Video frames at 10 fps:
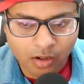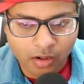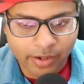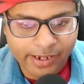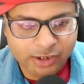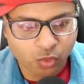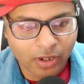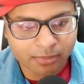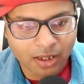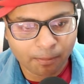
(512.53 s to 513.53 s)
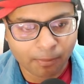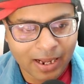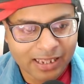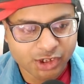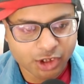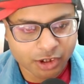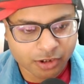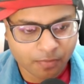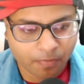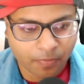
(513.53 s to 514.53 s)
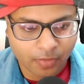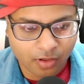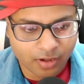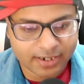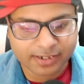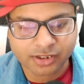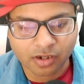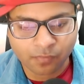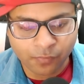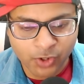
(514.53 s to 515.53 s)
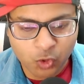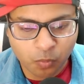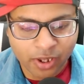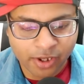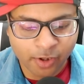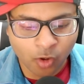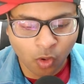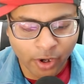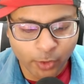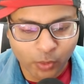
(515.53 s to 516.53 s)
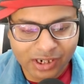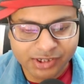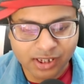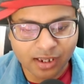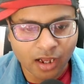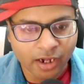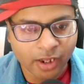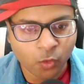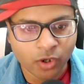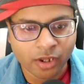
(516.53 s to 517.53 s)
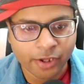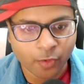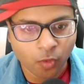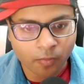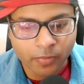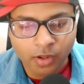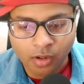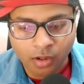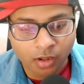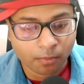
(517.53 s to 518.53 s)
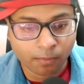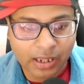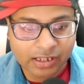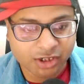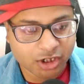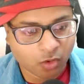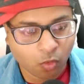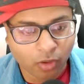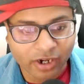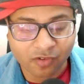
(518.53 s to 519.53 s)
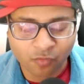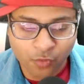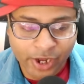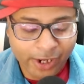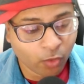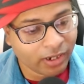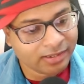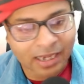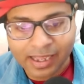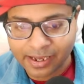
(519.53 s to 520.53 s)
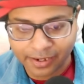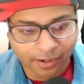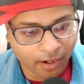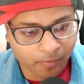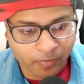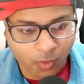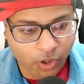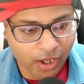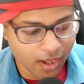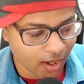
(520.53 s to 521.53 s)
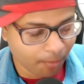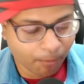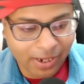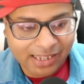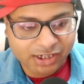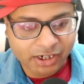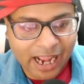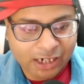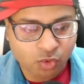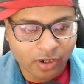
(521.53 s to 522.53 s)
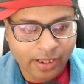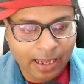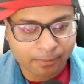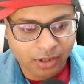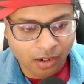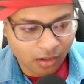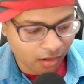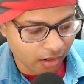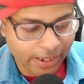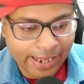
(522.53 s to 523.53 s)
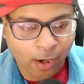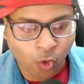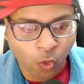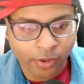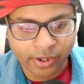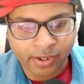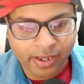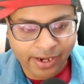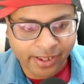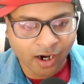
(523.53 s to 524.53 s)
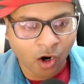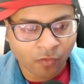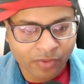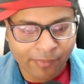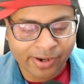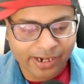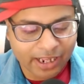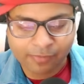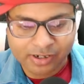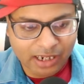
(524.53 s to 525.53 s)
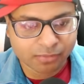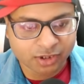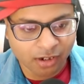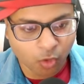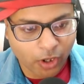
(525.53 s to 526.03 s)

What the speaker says: Next we have the Blanchette. It is the free to play hero, or you can say lucky wheel hero. Blanchette work very good in the arena. Okay, Blanchette actually have the AoE, area of effect type skill.